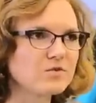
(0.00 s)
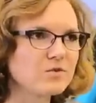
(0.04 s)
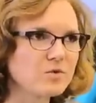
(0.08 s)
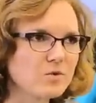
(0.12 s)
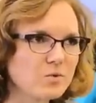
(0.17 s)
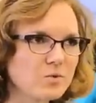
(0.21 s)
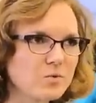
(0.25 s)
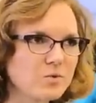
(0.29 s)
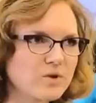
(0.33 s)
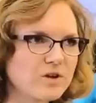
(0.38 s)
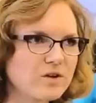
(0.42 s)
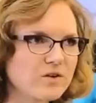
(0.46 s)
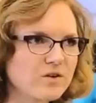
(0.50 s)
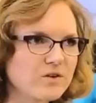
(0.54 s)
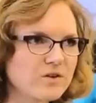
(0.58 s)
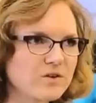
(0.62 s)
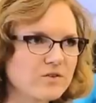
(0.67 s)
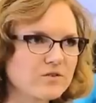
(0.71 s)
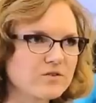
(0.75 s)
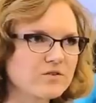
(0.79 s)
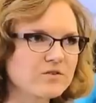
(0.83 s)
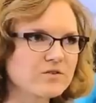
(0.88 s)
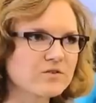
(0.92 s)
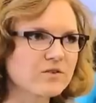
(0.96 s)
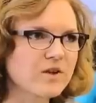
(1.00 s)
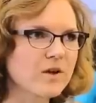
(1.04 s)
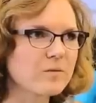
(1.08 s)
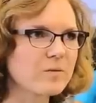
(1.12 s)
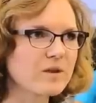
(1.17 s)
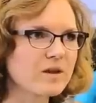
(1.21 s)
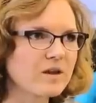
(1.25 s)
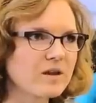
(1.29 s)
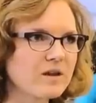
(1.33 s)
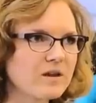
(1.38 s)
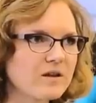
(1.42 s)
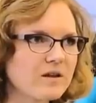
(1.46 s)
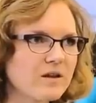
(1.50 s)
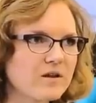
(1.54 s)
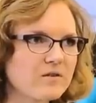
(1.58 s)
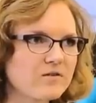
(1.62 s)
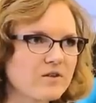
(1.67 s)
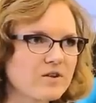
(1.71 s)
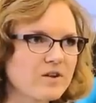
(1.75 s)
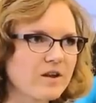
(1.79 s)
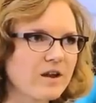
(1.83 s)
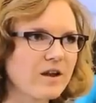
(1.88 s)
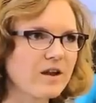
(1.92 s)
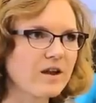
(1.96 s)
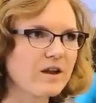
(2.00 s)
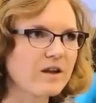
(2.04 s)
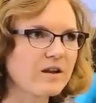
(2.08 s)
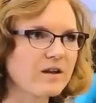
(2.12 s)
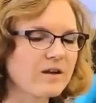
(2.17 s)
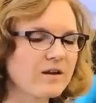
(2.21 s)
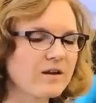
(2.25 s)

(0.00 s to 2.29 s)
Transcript: new readers coming in every day.